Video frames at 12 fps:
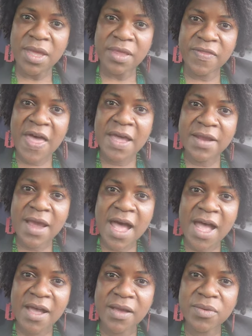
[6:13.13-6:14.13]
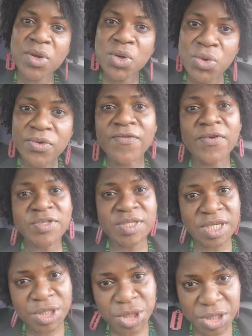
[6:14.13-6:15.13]
that are good for
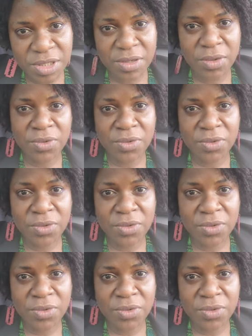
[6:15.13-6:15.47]
teaching,